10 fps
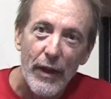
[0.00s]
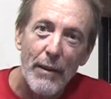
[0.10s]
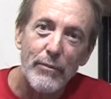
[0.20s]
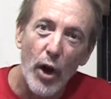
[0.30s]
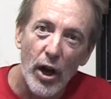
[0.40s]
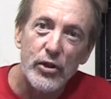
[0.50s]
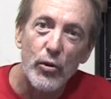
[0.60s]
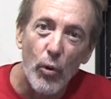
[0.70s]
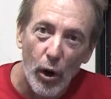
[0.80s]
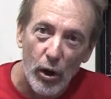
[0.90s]
them not
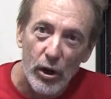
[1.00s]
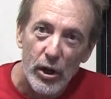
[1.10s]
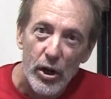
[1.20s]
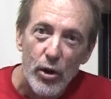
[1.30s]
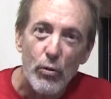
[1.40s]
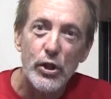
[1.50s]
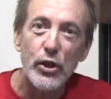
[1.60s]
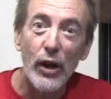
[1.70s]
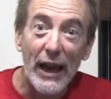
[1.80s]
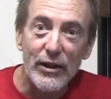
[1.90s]
to work. Would
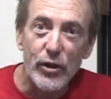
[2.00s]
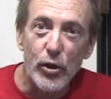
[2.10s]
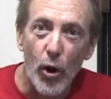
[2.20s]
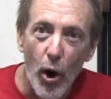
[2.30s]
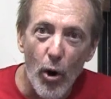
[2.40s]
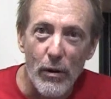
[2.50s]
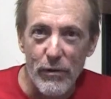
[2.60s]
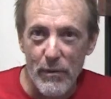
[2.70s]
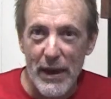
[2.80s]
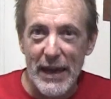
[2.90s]
you like to go
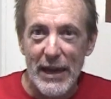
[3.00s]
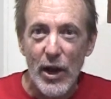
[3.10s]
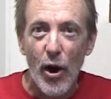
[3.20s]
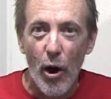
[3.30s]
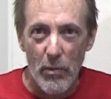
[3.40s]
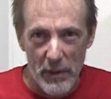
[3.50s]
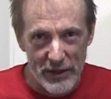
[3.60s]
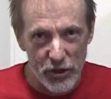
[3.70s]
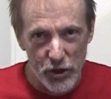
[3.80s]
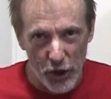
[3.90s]
with me on
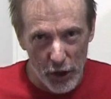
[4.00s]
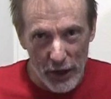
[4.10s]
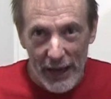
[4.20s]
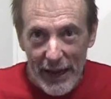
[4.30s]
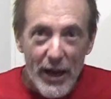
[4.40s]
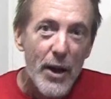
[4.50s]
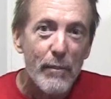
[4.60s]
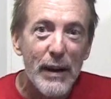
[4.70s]
this journey?